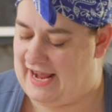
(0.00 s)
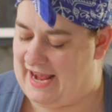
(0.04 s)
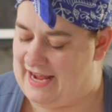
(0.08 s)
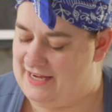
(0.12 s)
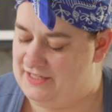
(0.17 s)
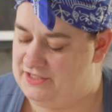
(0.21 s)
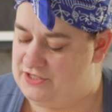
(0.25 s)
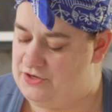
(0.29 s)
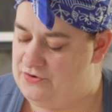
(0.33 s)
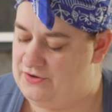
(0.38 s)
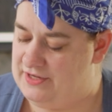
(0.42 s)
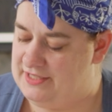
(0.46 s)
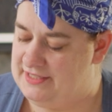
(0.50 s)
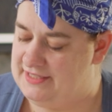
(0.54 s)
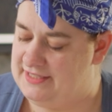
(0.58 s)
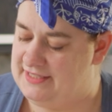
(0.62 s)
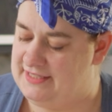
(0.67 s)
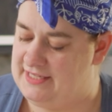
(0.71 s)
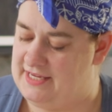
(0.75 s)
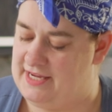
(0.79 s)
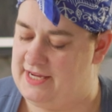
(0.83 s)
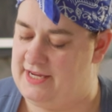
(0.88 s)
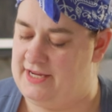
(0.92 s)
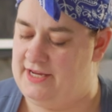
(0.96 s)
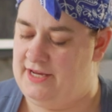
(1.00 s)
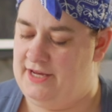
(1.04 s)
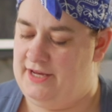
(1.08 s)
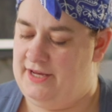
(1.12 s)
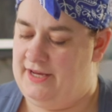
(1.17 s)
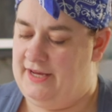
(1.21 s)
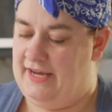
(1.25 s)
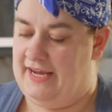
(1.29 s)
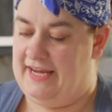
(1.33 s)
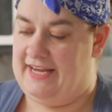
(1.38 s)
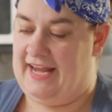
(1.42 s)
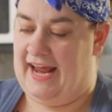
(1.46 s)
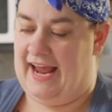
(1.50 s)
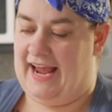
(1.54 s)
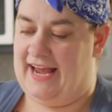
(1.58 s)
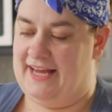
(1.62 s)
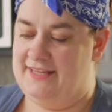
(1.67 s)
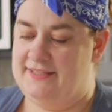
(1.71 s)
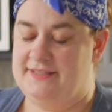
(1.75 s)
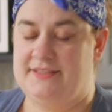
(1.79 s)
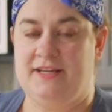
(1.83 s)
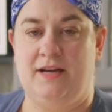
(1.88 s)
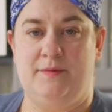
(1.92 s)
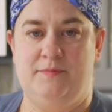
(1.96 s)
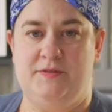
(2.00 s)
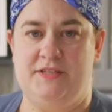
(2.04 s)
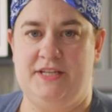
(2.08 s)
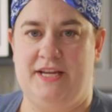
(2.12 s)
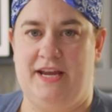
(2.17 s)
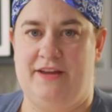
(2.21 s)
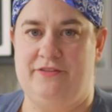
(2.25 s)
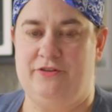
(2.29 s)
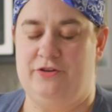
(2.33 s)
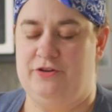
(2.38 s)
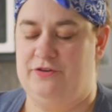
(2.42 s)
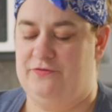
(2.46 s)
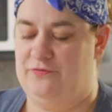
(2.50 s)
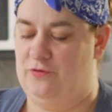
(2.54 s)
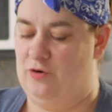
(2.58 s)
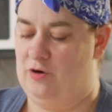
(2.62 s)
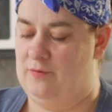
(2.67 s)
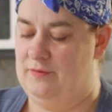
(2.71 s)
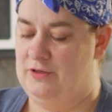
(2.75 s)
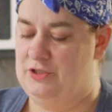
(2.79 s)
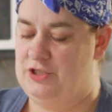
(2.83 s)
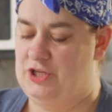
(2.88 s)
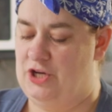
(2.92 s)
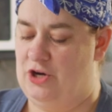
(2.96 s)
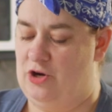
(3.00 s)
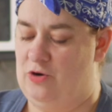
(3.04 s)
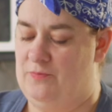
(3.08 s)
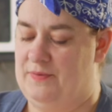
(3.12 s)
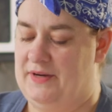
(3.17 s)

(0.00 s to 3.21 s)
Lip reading: as you can see, it has come together to form a dough,